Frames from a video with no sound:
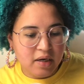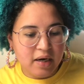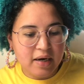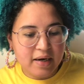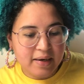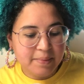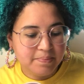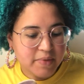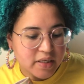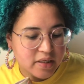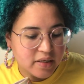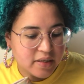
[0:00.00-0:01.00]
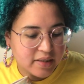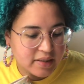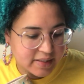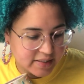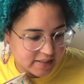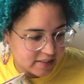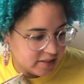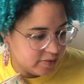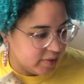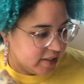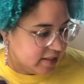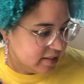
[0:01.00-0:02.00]
Um, let's see,
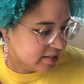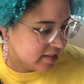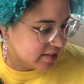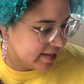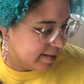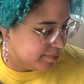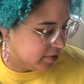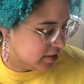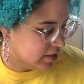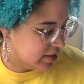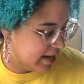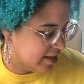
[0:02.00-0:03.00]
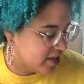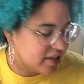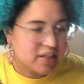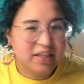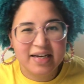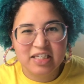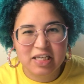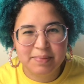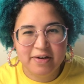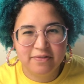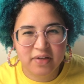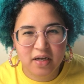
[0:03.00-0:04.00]
what else has happened? I think the last time
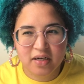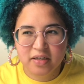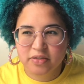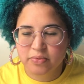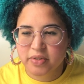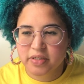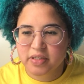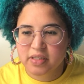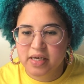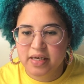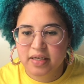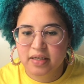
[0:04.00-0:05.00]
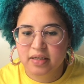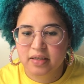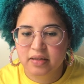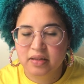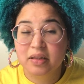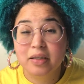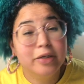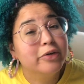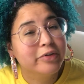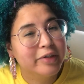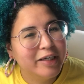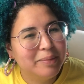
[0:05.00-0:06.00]
I vlogged was like
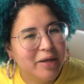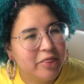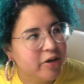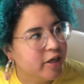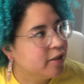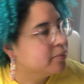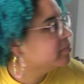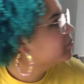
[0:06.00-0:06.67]
literally a month ago.